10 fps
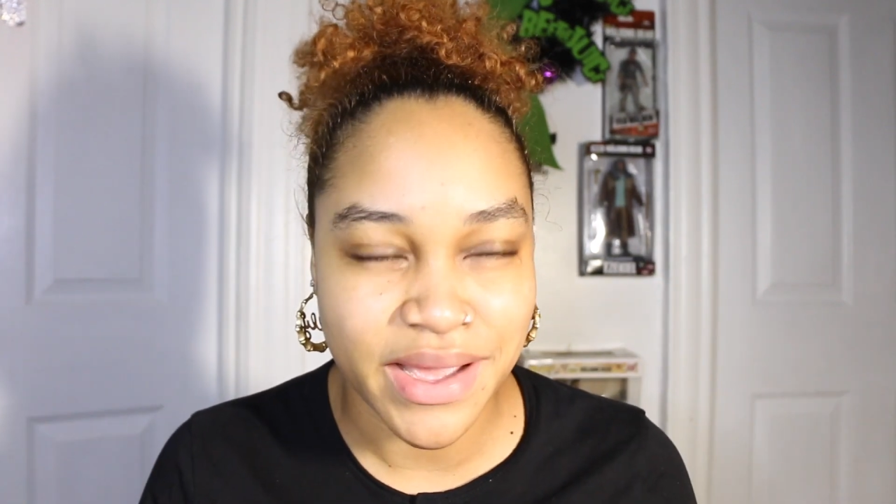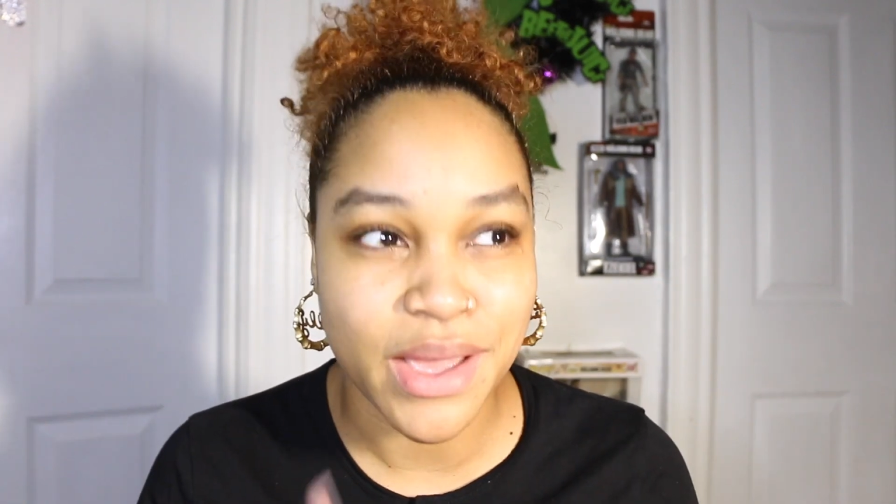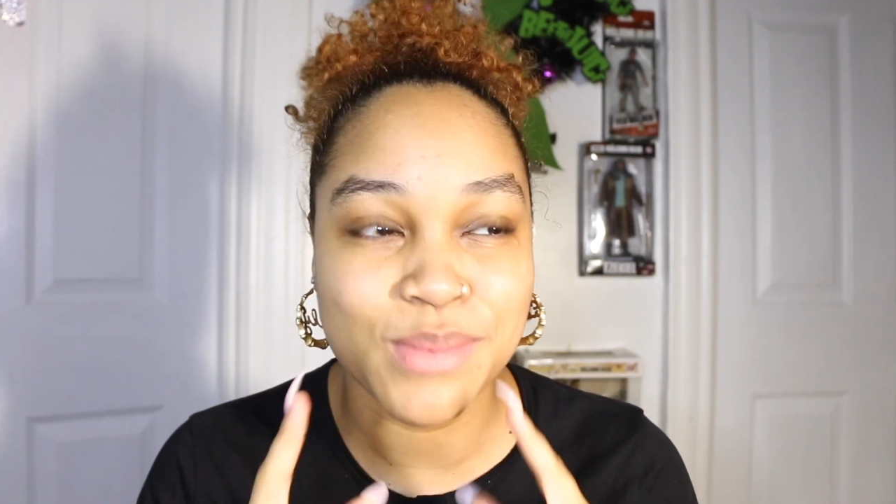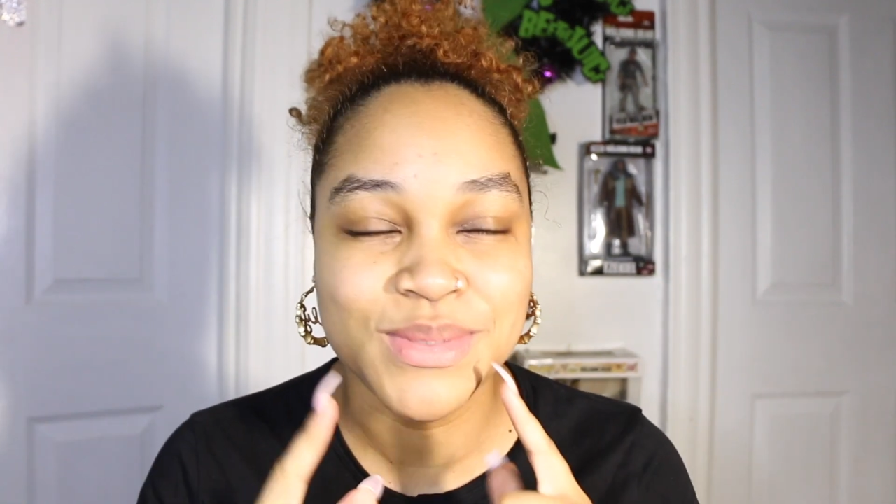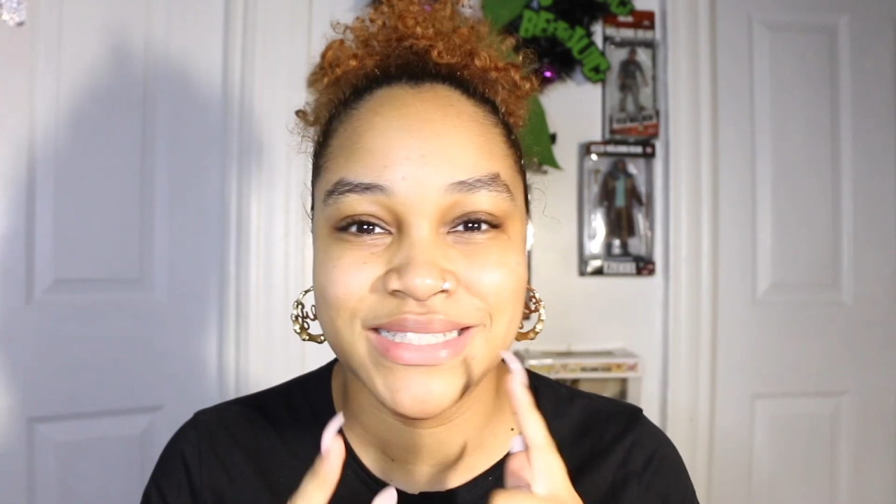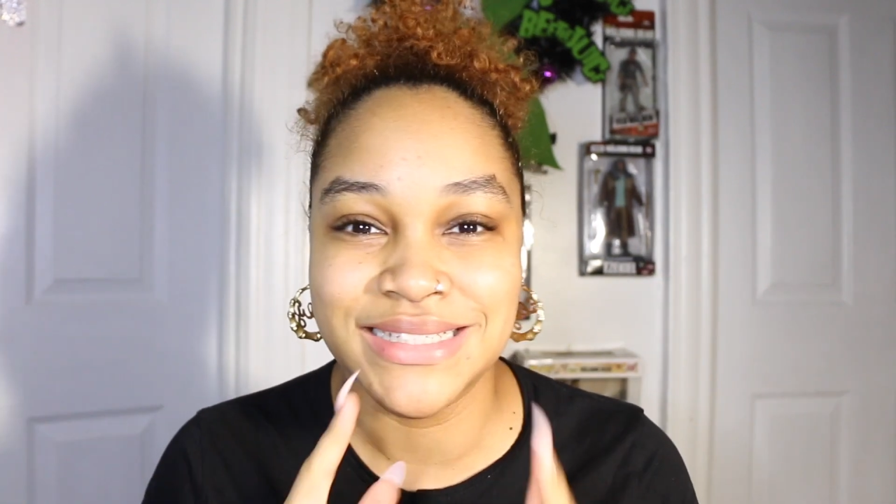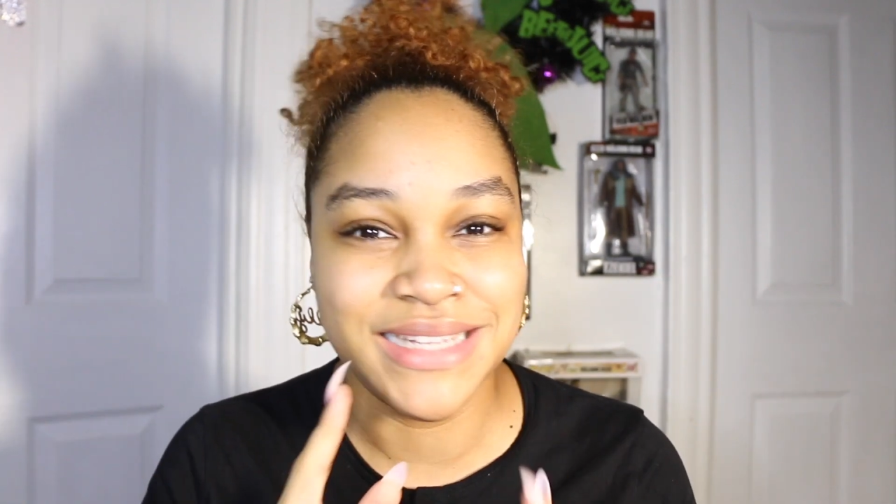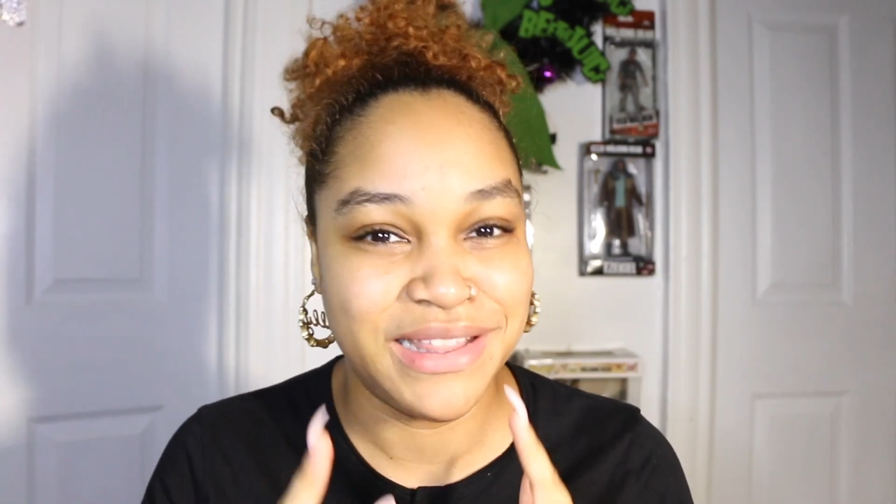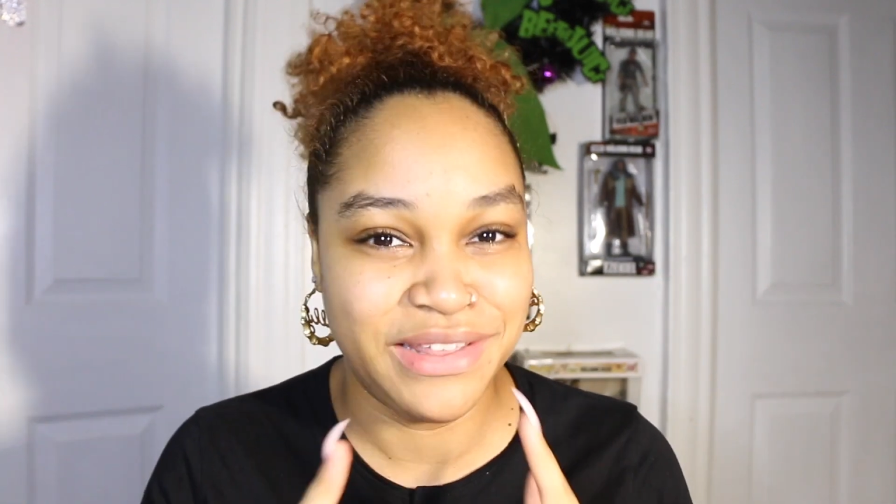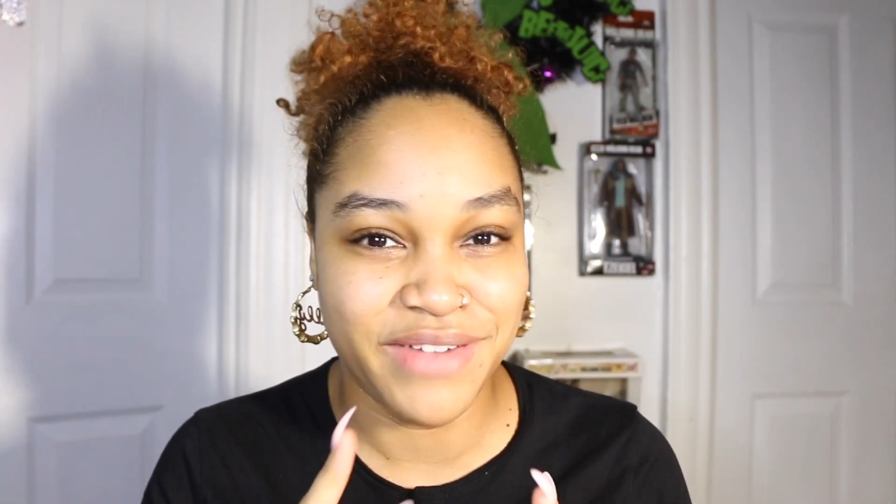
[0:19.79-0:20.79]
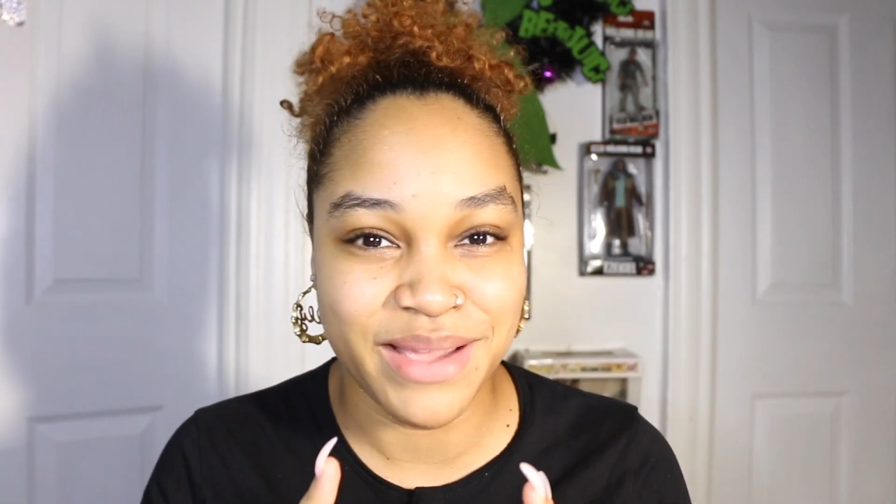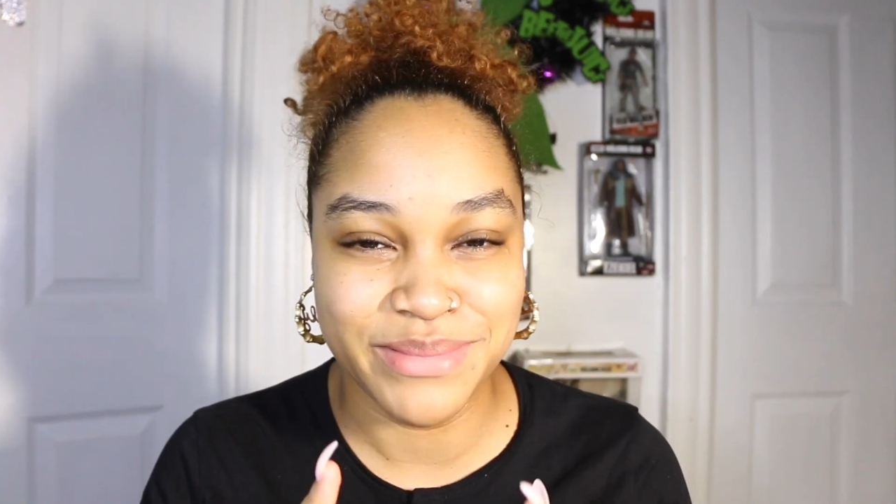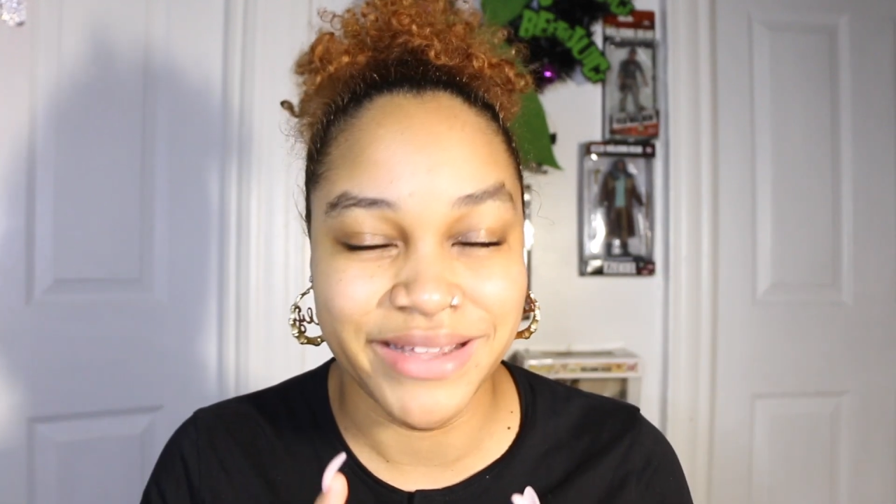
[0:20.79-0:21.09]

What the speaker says: I almost said Daily Vibe